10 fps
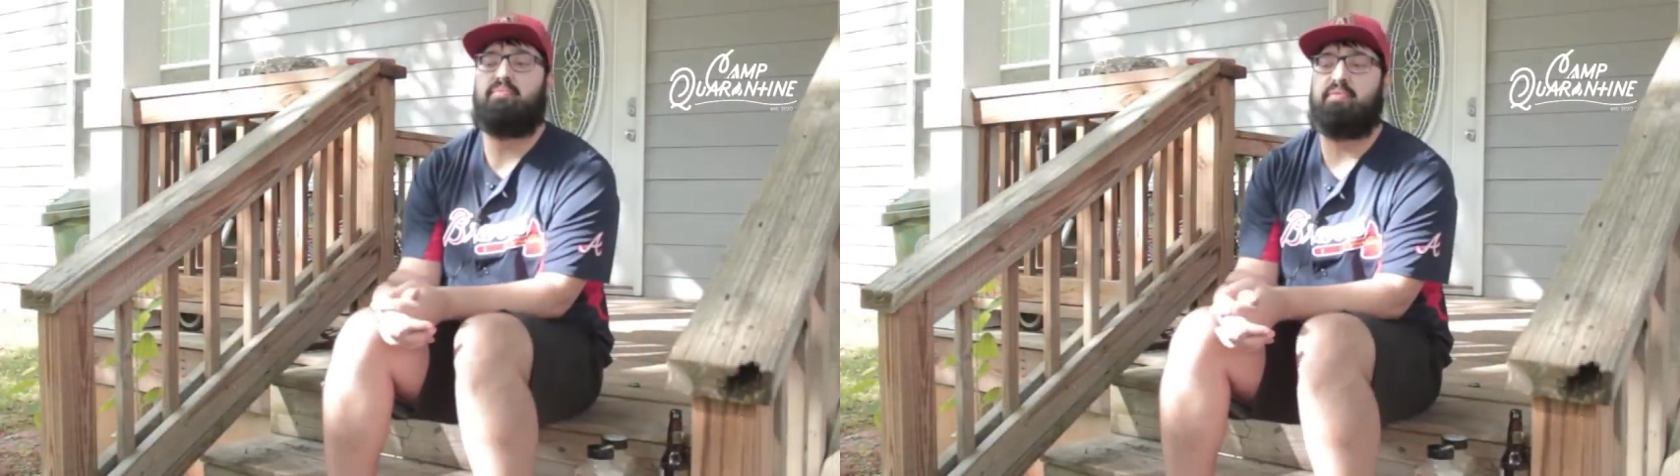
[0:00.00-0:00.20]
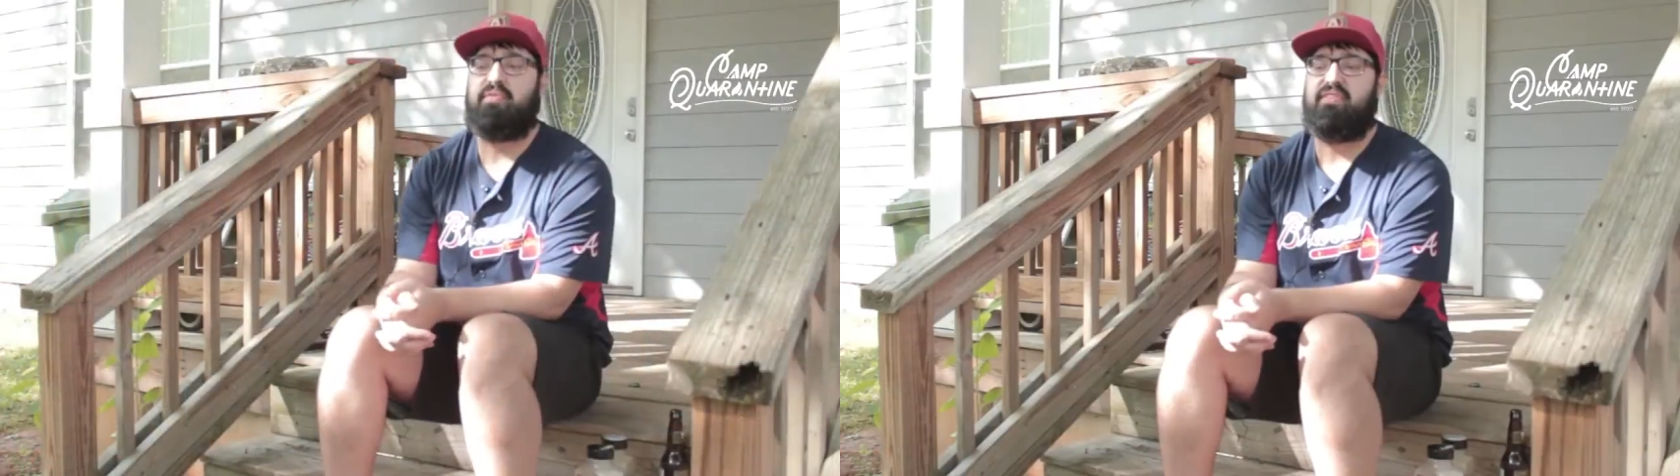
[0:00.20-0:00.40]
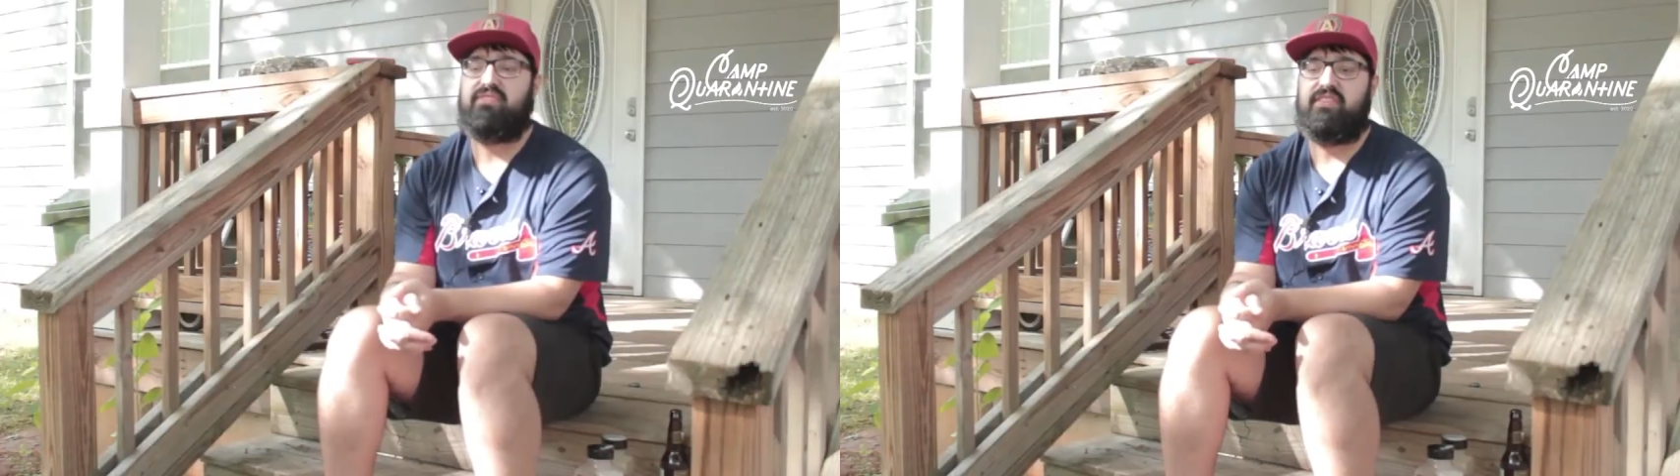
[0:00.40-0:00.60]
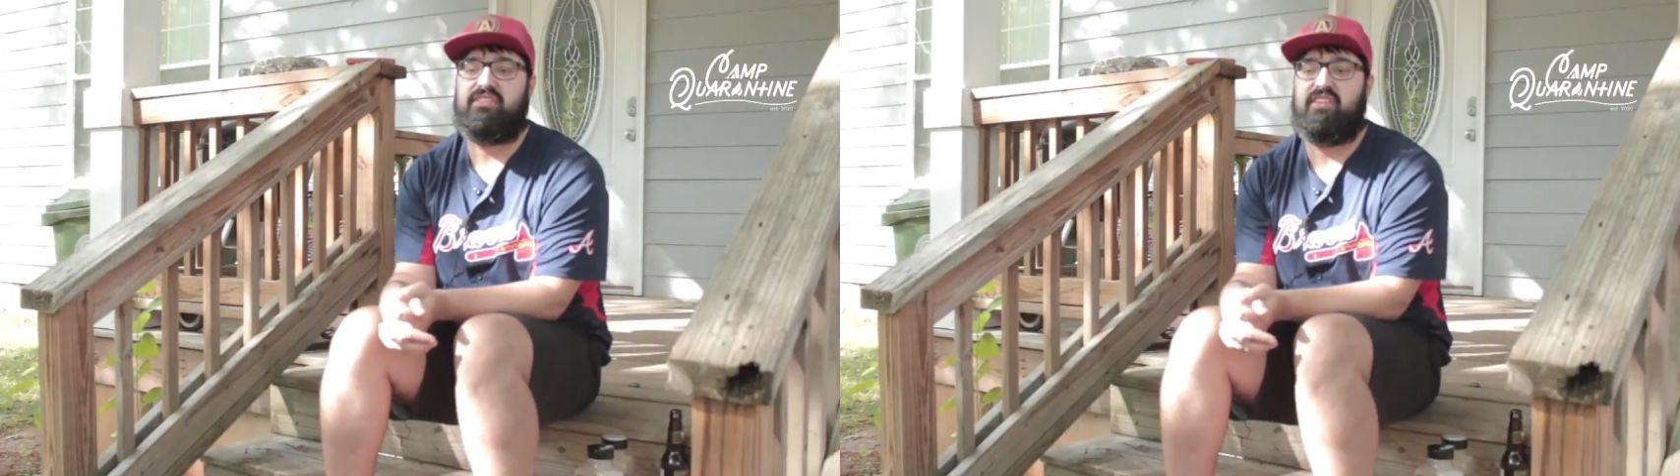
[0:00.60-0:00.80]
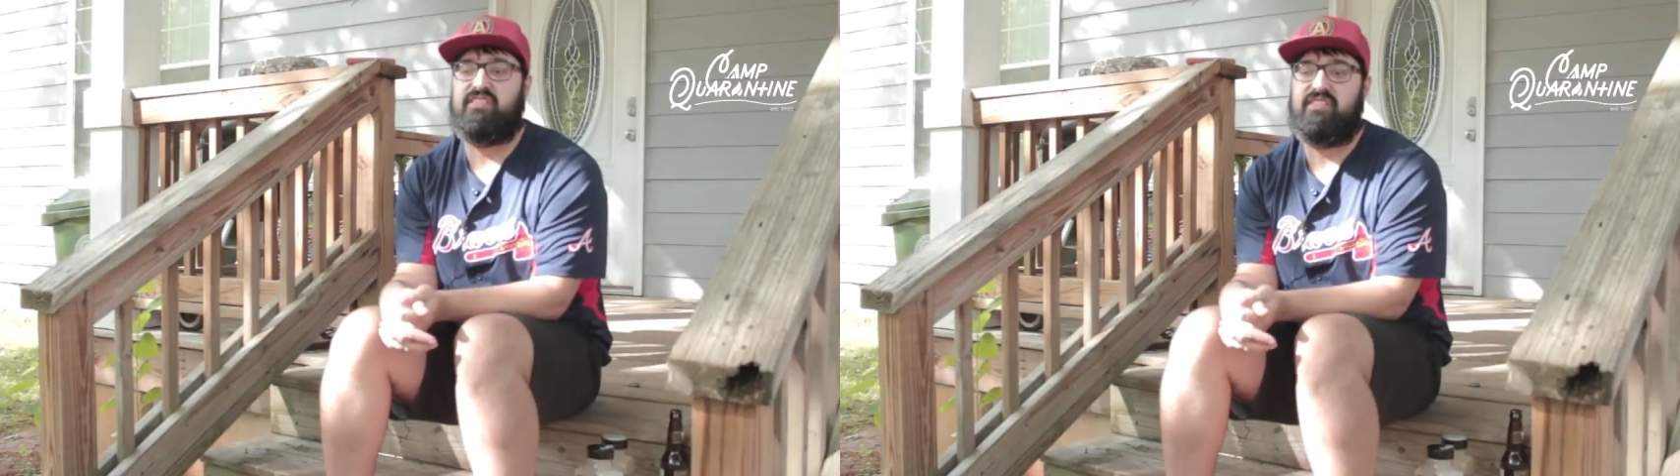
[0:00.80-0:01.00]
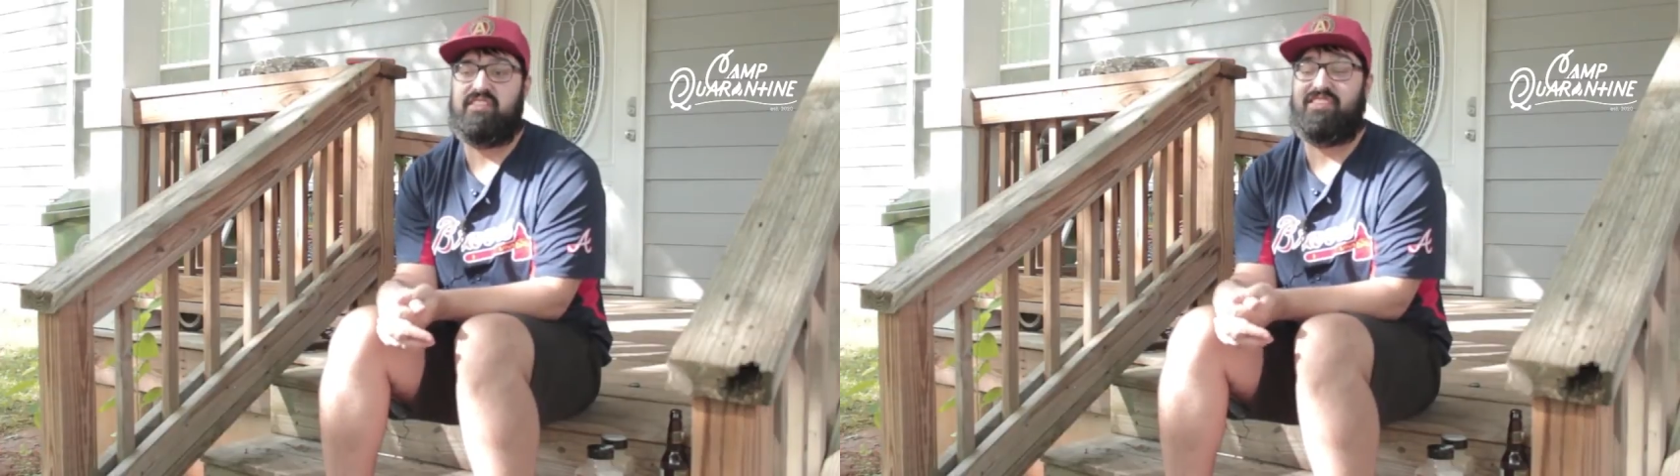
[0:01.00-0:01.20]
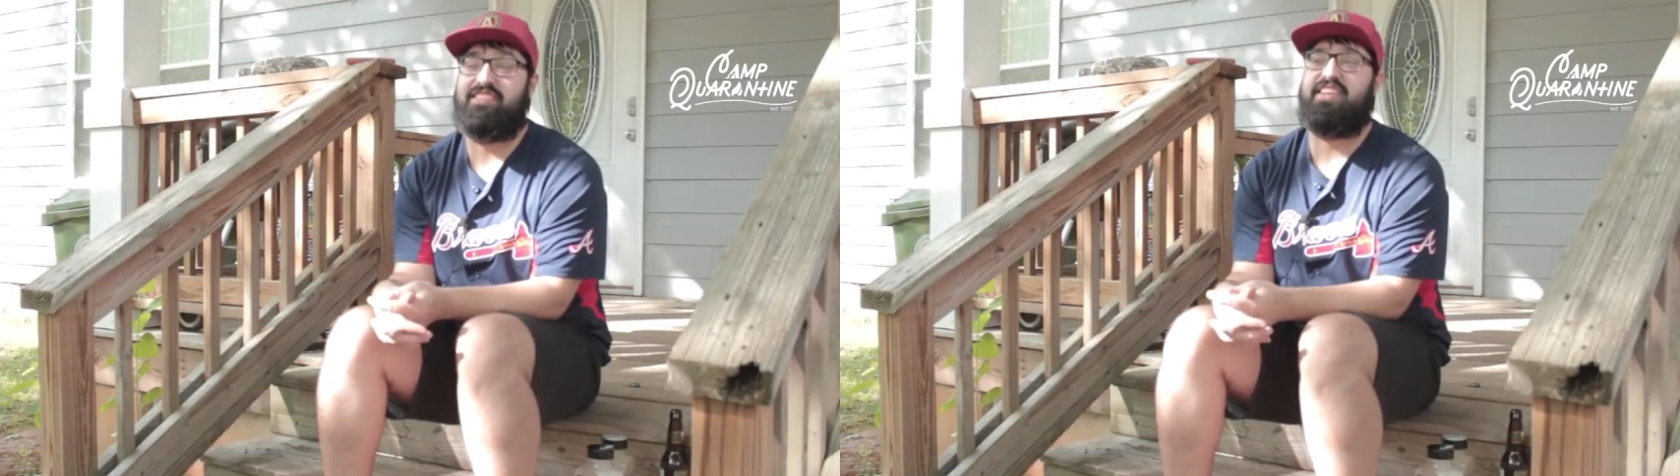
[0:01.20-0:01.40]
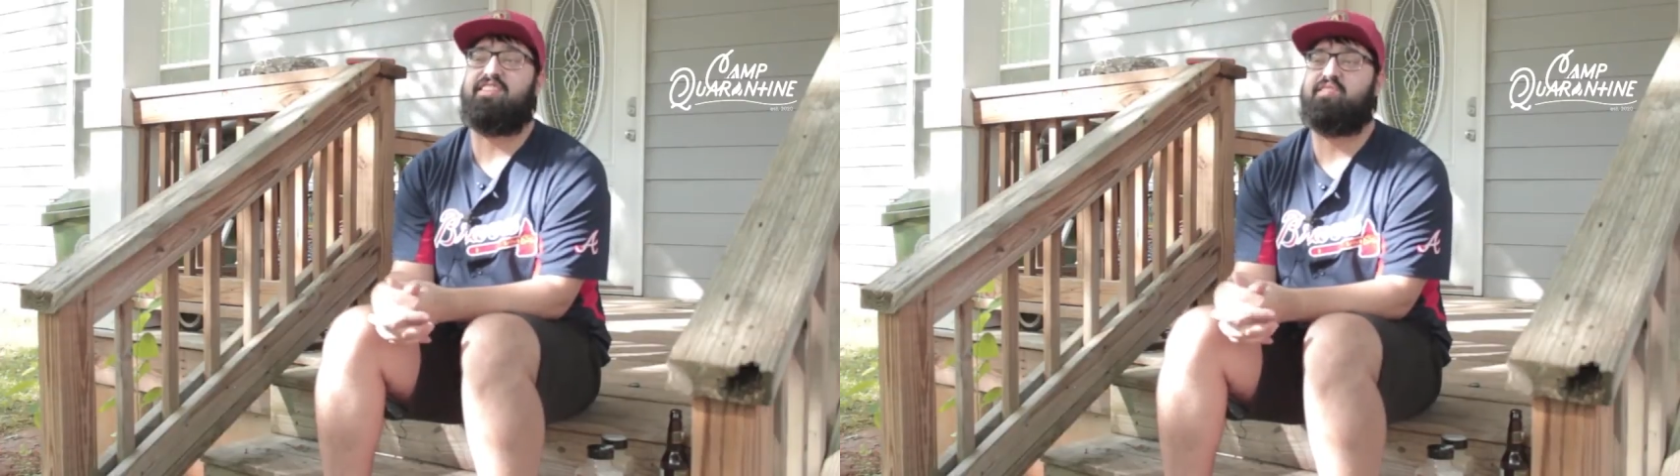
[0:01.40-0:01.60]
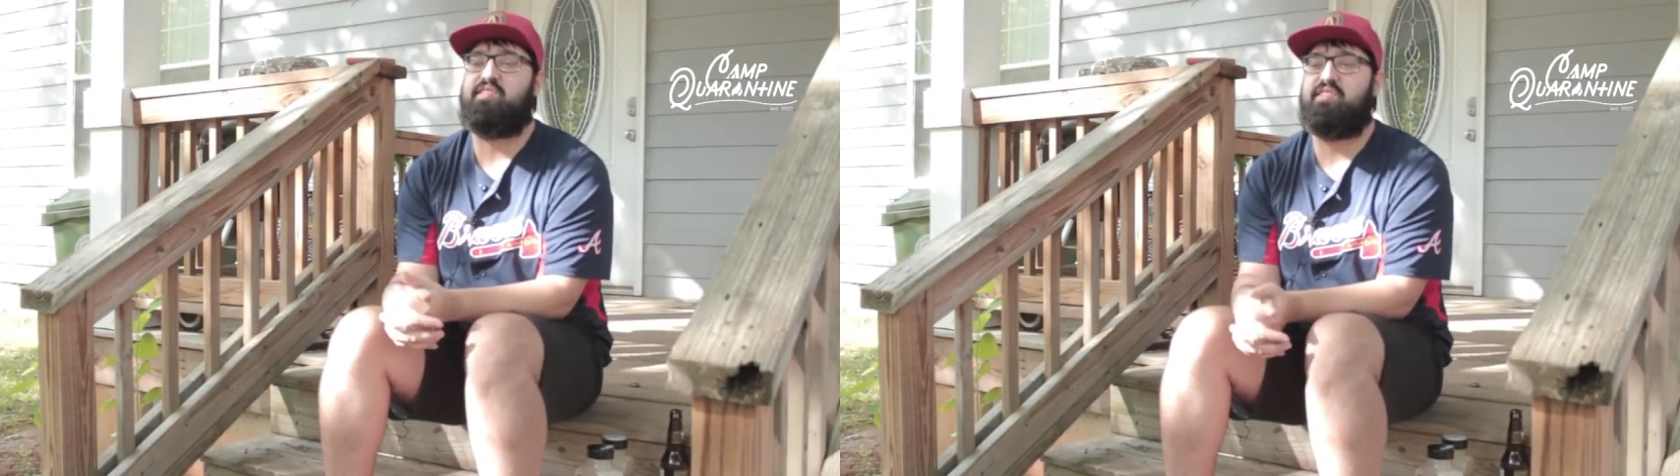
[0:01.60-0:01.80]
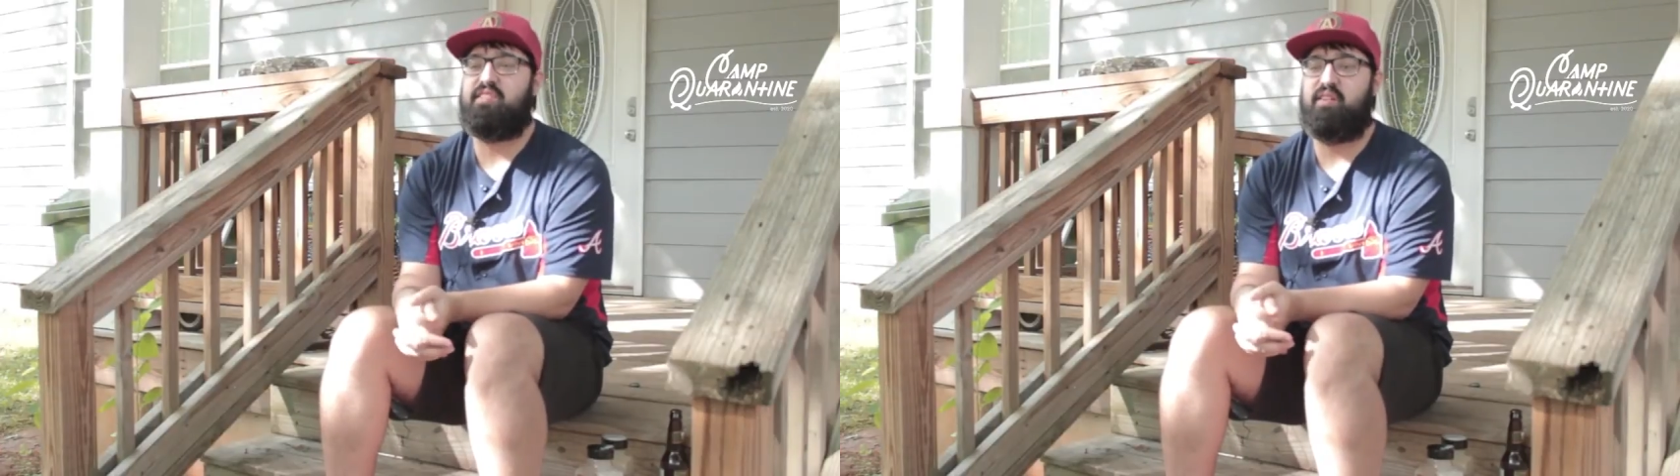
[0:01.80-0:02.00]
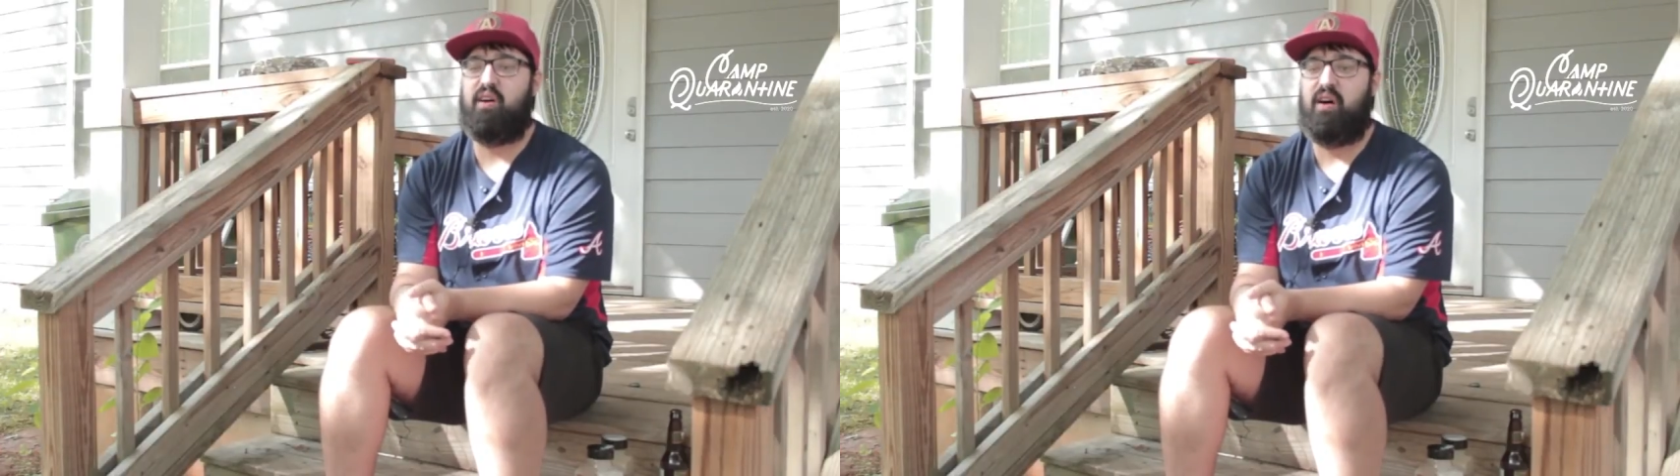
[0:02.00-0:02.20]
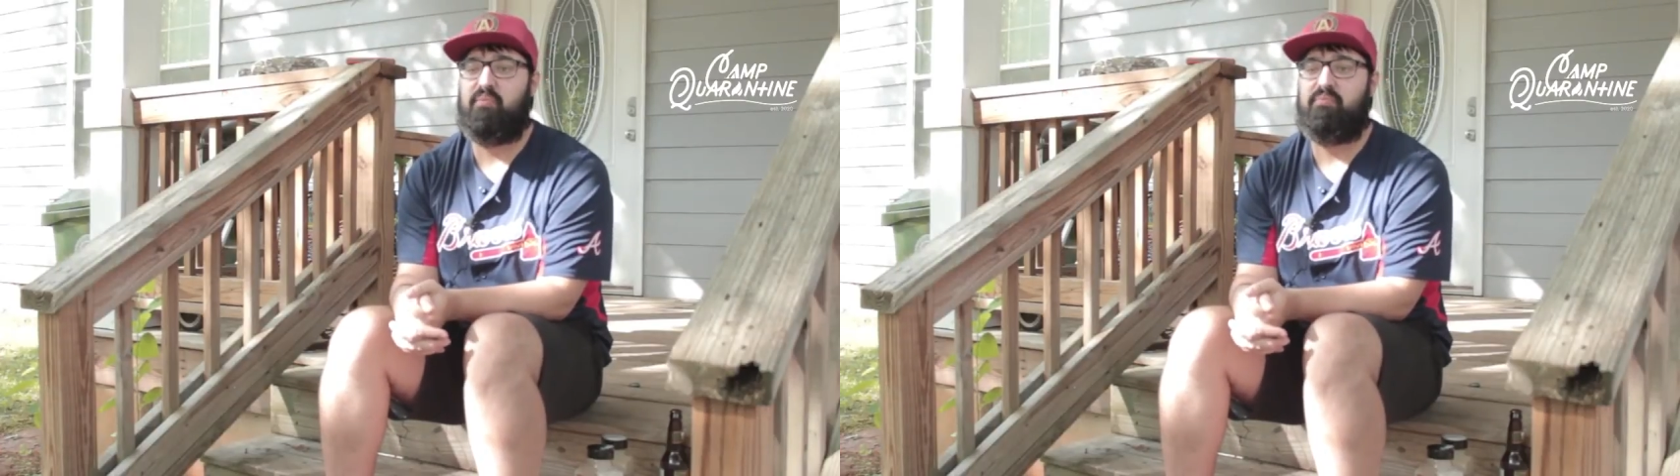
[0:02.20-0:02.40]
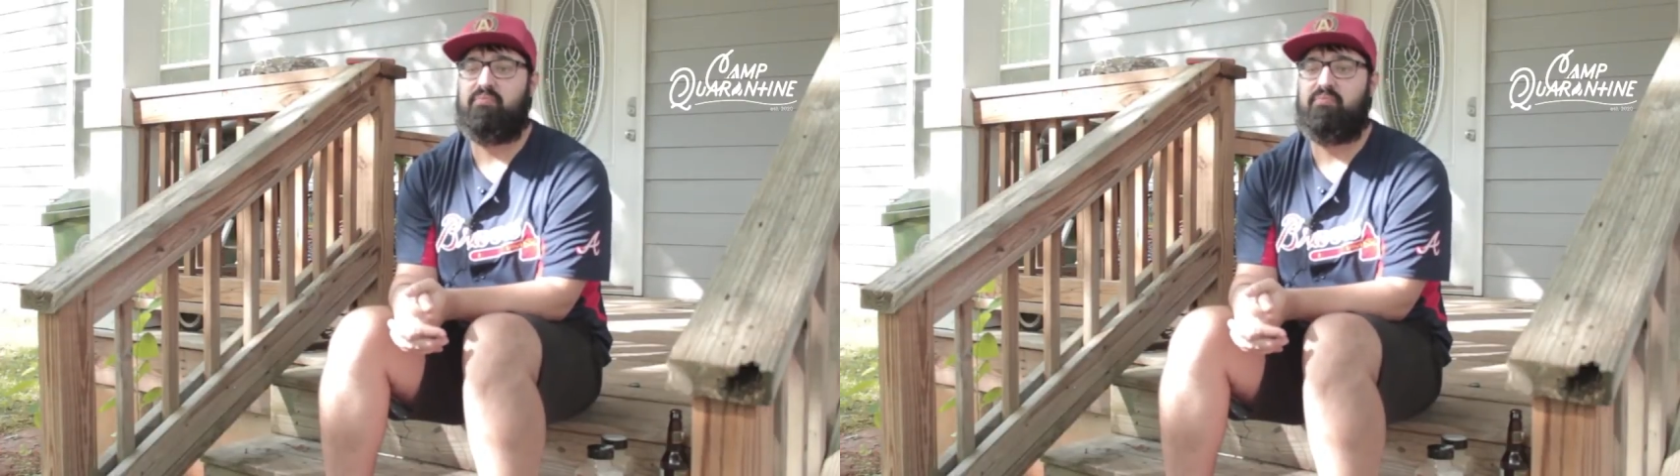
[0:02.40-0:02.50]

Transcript: of people have started to take into uh,